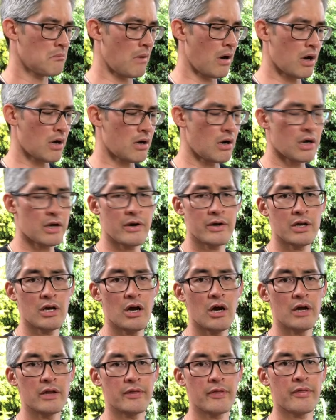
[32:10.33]
I can't go any
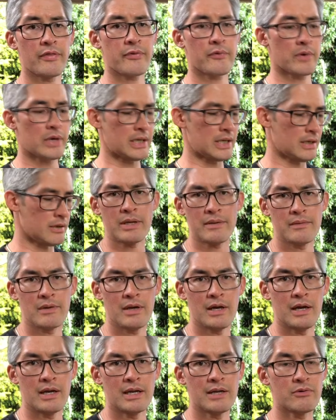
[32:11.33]
higher than three.
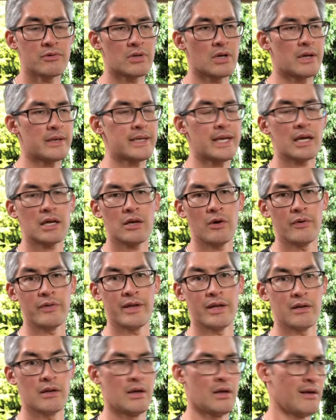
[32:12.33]
And he was like, yeah, go on
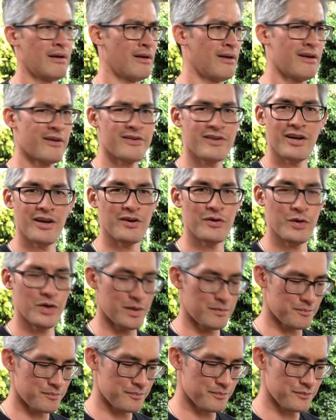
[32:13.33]
then.
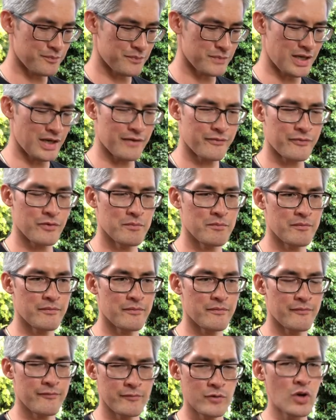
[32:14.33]
So yeah,
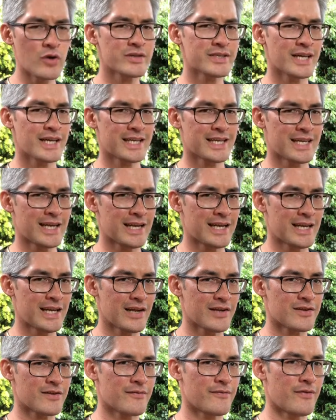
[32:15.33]
from not taking any
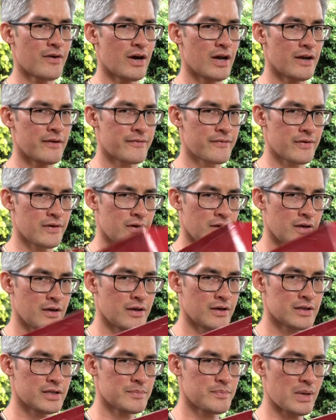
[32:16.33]
less than five
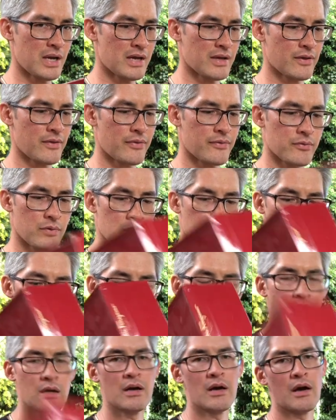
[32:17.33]
to paying three,
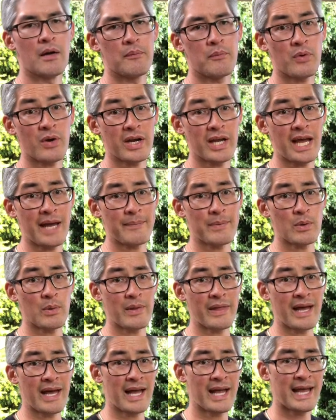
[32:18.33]
pretty happy
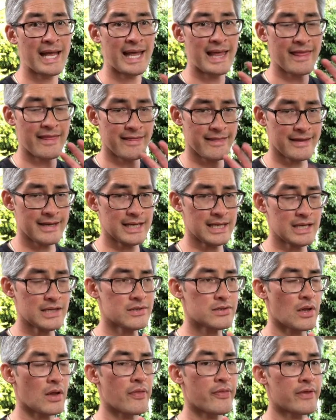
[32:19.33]
with that.
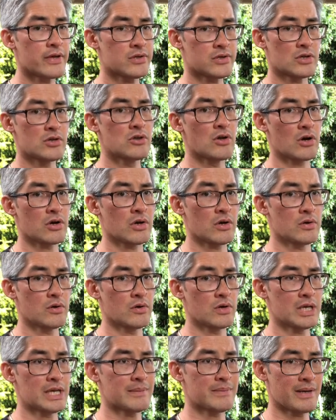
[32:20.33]
These are not going
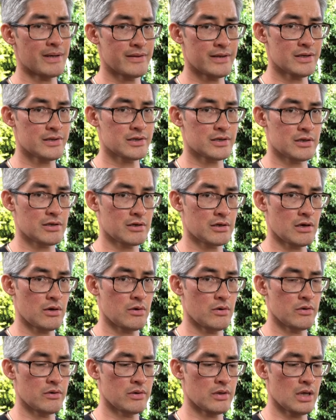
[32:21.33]
on eBay. These are gonna go
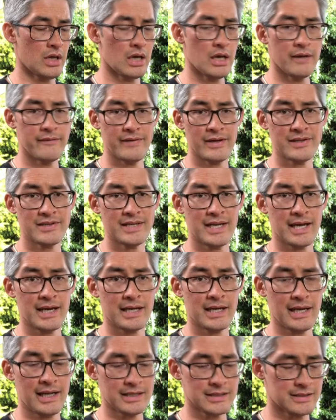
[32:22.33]
on
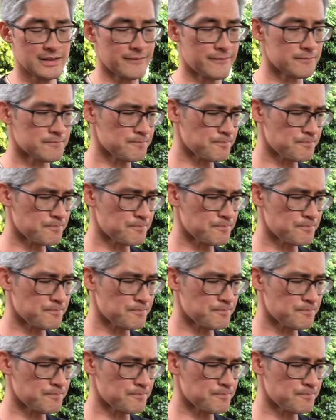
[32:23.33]
Vestiaire Collective.